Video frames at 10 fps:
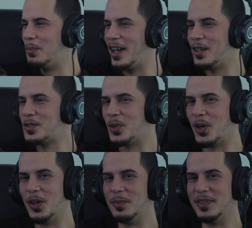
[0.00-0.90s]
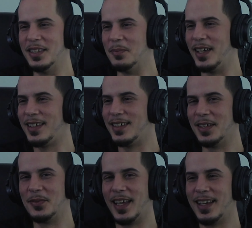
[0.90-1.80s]
bears were harmed in the making
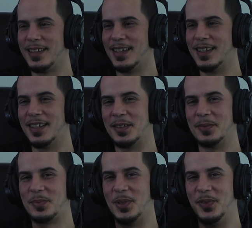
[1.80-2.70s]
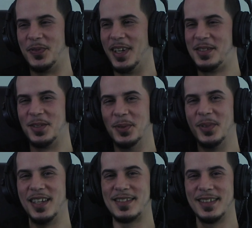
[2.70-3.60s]
of that professional
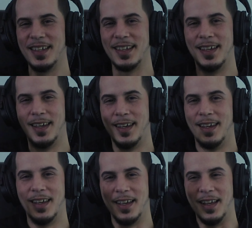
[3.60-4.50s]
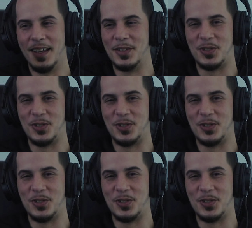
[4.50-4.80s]
wrestling show.